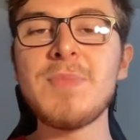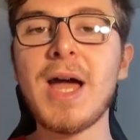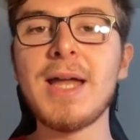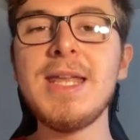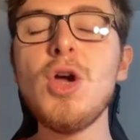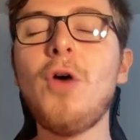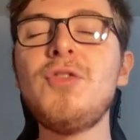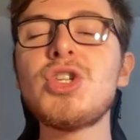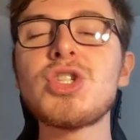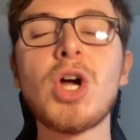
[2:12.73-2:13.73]
And he
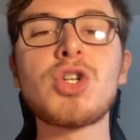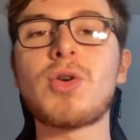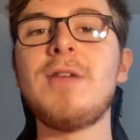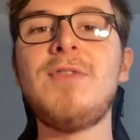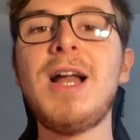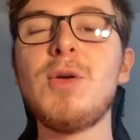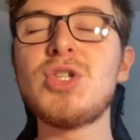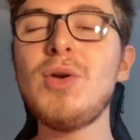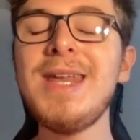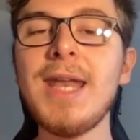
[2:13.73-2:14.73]
offers such great value.
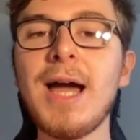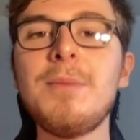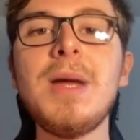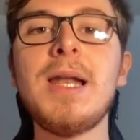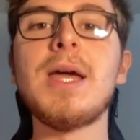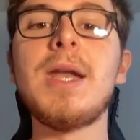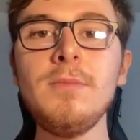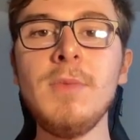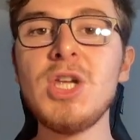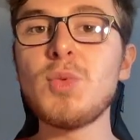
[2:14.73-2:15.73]
He's only 9 million.
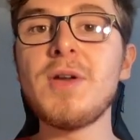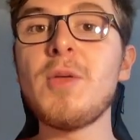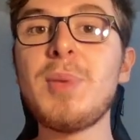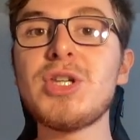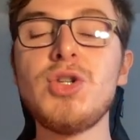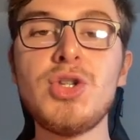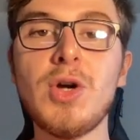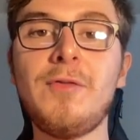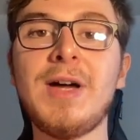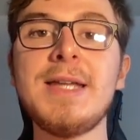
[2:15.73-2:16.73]
He's one of the best
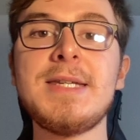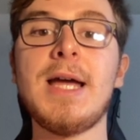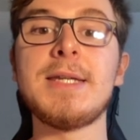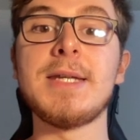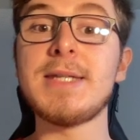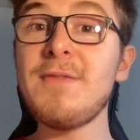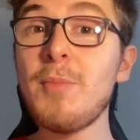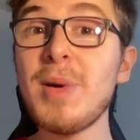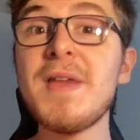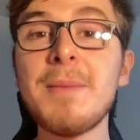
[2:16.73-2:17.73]
UCL fantasy assets,
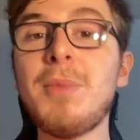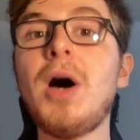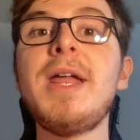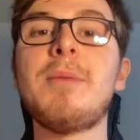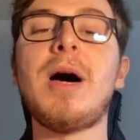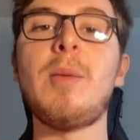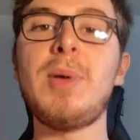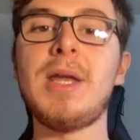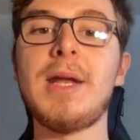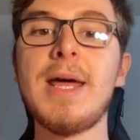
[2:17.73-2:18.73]
even better than Mane, in my
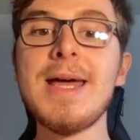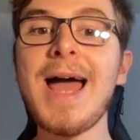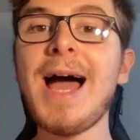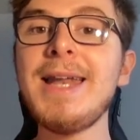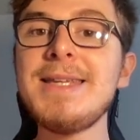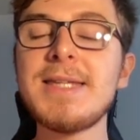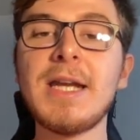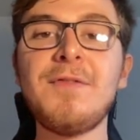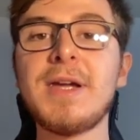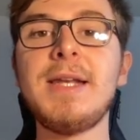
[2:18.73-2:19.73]
opinion. And he's
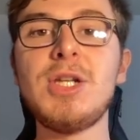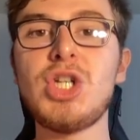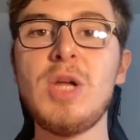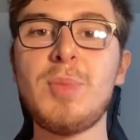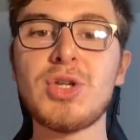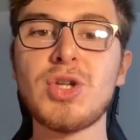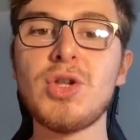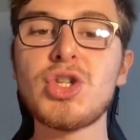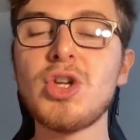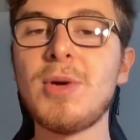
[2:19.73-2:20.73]
significantly cheaper. So
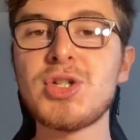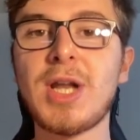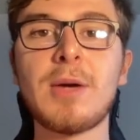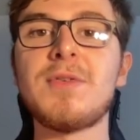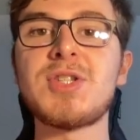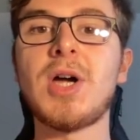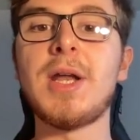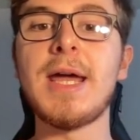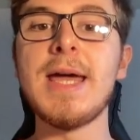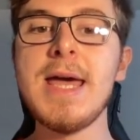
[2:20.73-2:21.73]
there's so much to like with
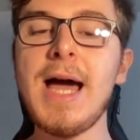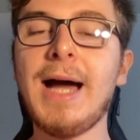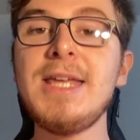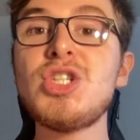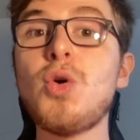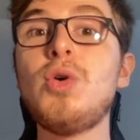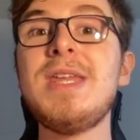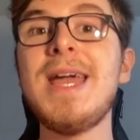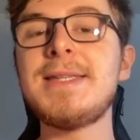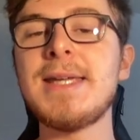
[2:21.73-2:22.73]
Sané. And he scored
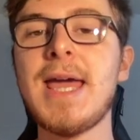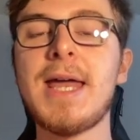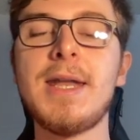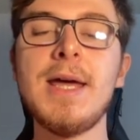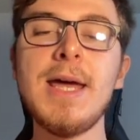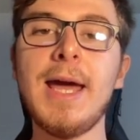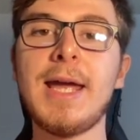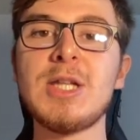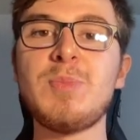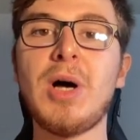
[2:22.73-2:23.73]
yet again
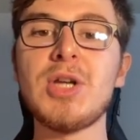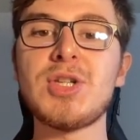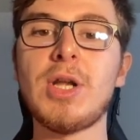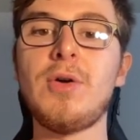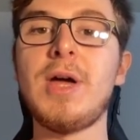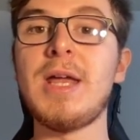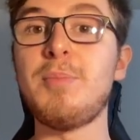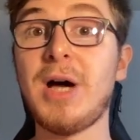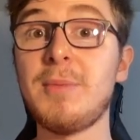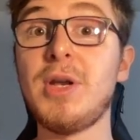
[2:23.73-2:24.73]
against Barcelona in
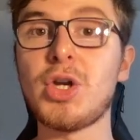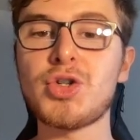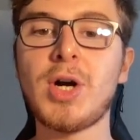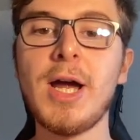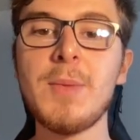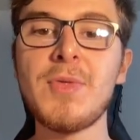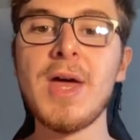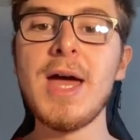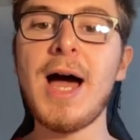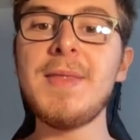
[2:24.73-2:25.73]
Bayern Munich's triumph.
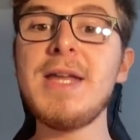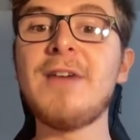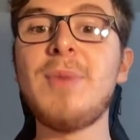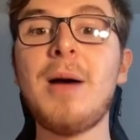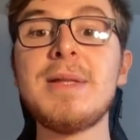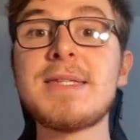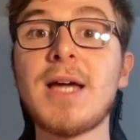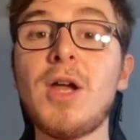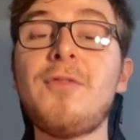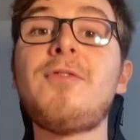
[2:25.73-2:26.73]
And then you have Mohamed
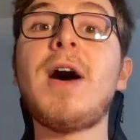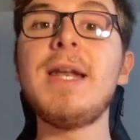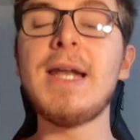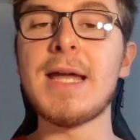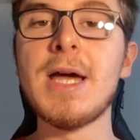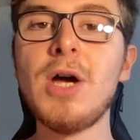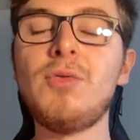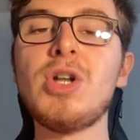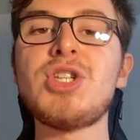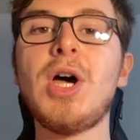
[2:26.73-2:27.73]
Salah finally
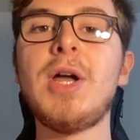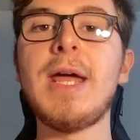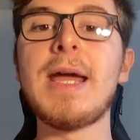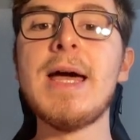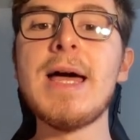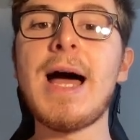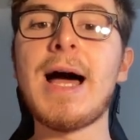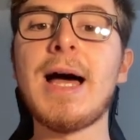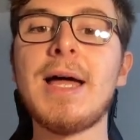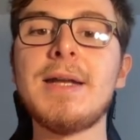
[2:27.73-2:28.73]
returning,
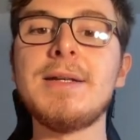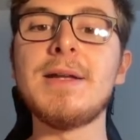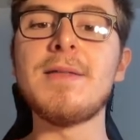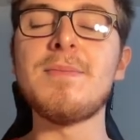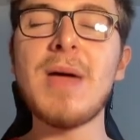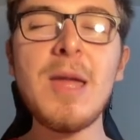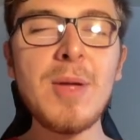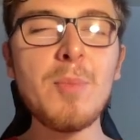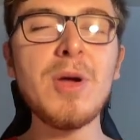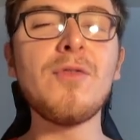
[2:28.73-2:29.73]
and
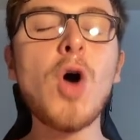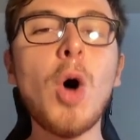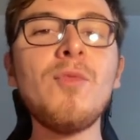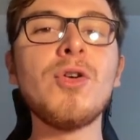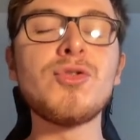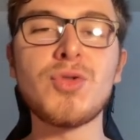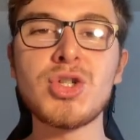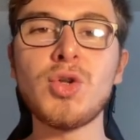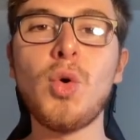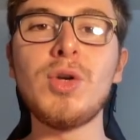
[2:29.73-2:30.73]
maybe a bit of confidence
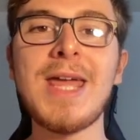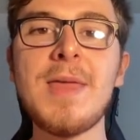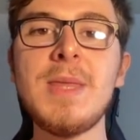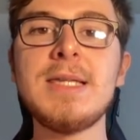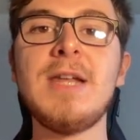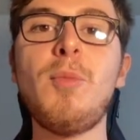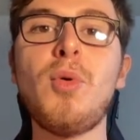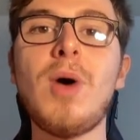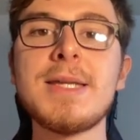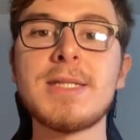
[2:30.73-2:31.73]
restored in these
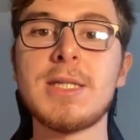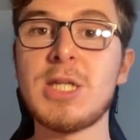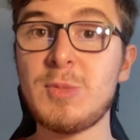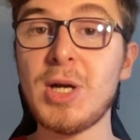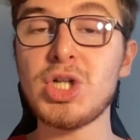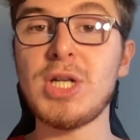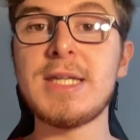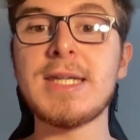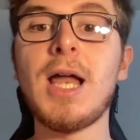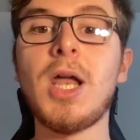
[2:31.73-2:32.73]
Liverpool assets, especially
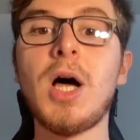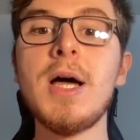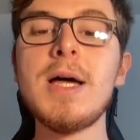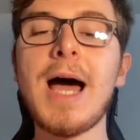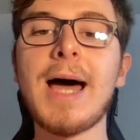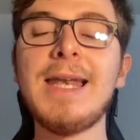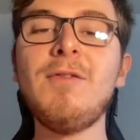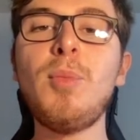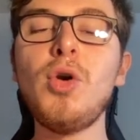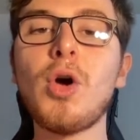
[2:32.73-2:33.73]
Salah. And
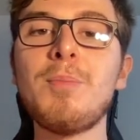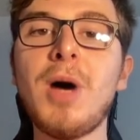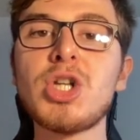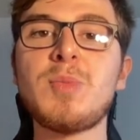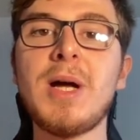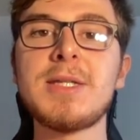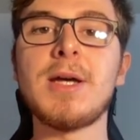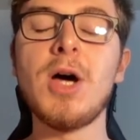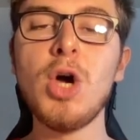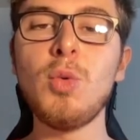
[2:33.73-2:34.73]
Liverpool look much
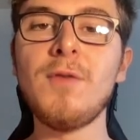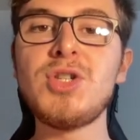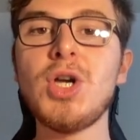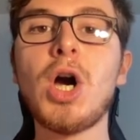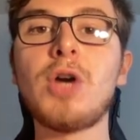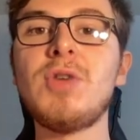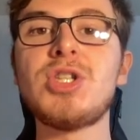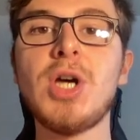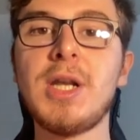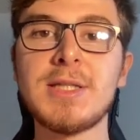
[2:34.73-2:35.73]
better with Thiago
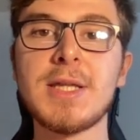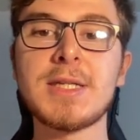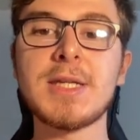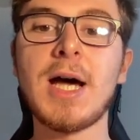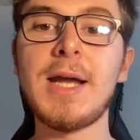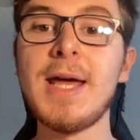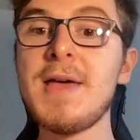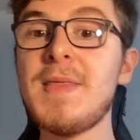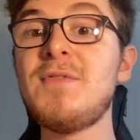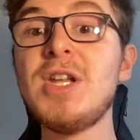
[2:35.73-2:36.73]
returning to the side.
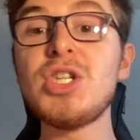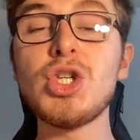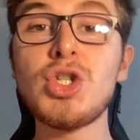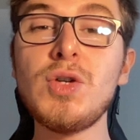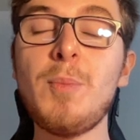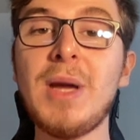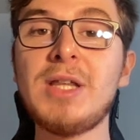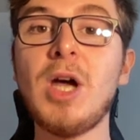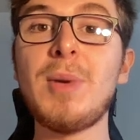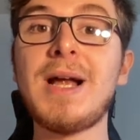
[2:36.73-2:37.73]
Then Vinicius Jr.
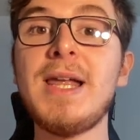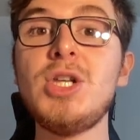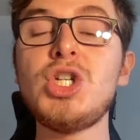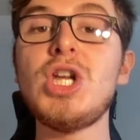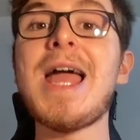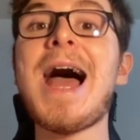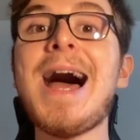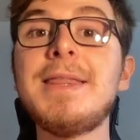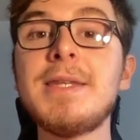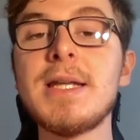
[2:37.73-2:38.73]
picked up a clean sheet
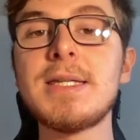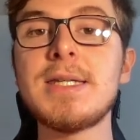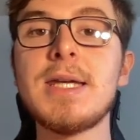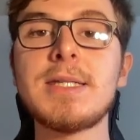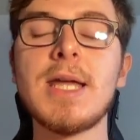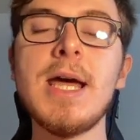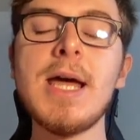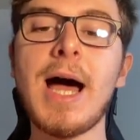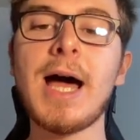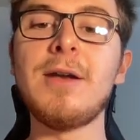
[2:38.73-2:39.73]
and an assist.
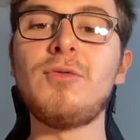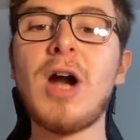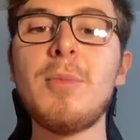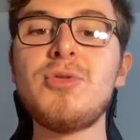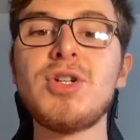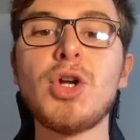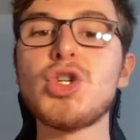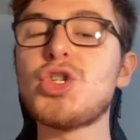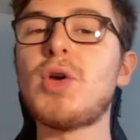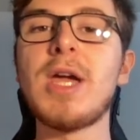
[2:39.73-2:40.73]
And Real Madrid are
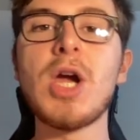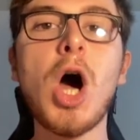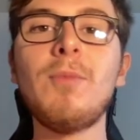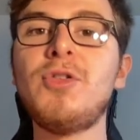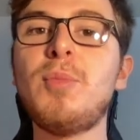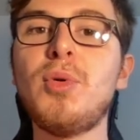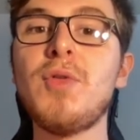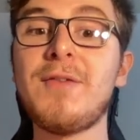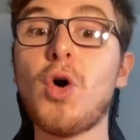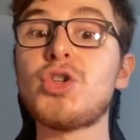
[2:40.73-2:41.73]
just looking comfortable.
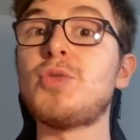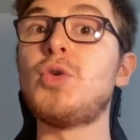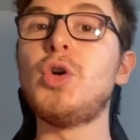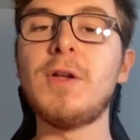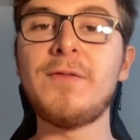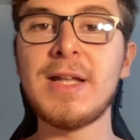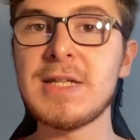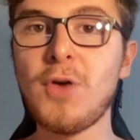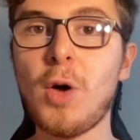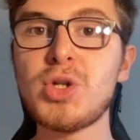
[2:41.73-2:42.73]
They've got some good
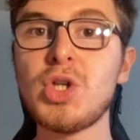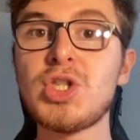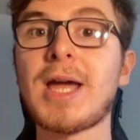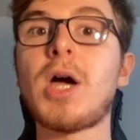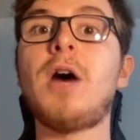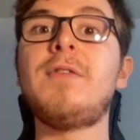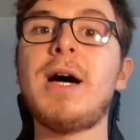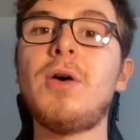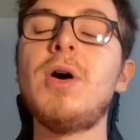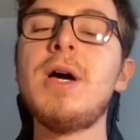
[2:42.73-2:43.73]
defensive options like
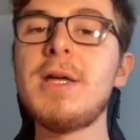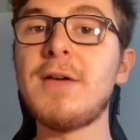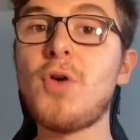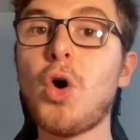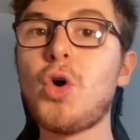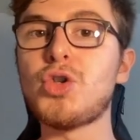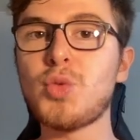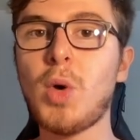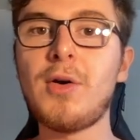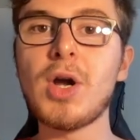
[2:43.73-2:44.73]
Carvajal. They've got
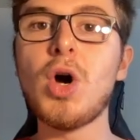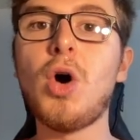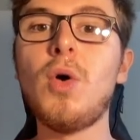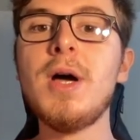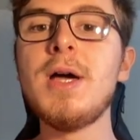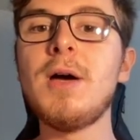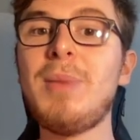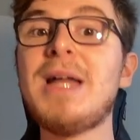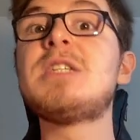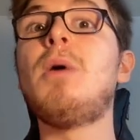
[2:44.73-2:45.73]
Courtois in goal,
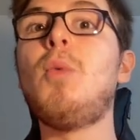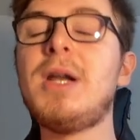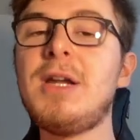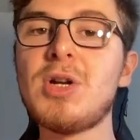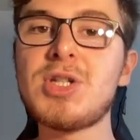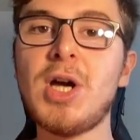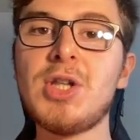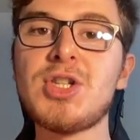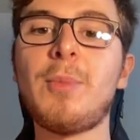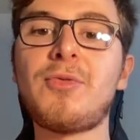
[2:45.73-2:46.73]
Benzema when he
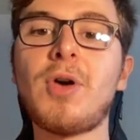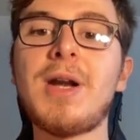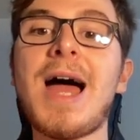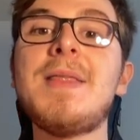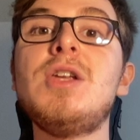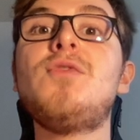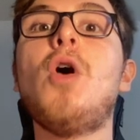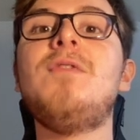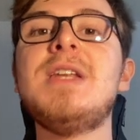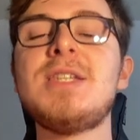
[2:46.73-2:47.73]
returns up front, and then you've
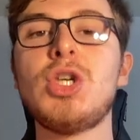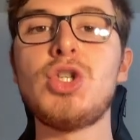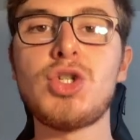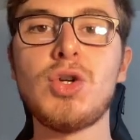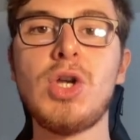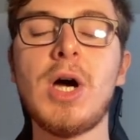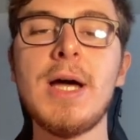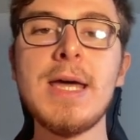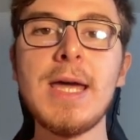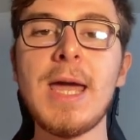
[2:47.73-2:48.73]
got Vinicius Jr.
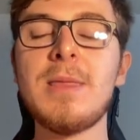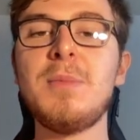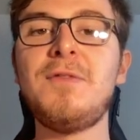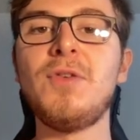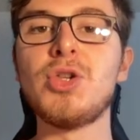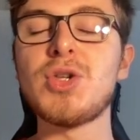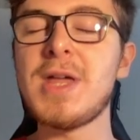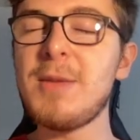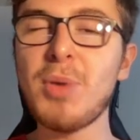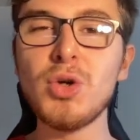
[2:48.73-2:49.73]
in the midfield. So
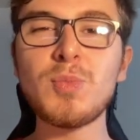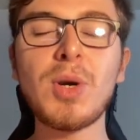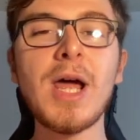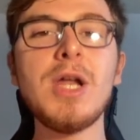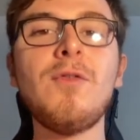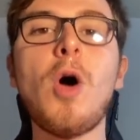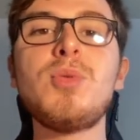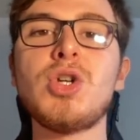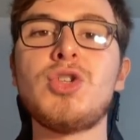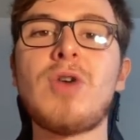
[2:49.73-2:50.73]
they boast plenty of
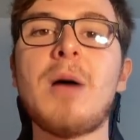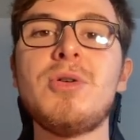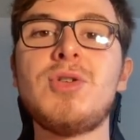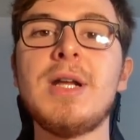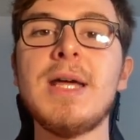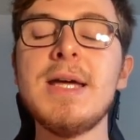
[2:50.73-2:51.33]
options, Real Madrid,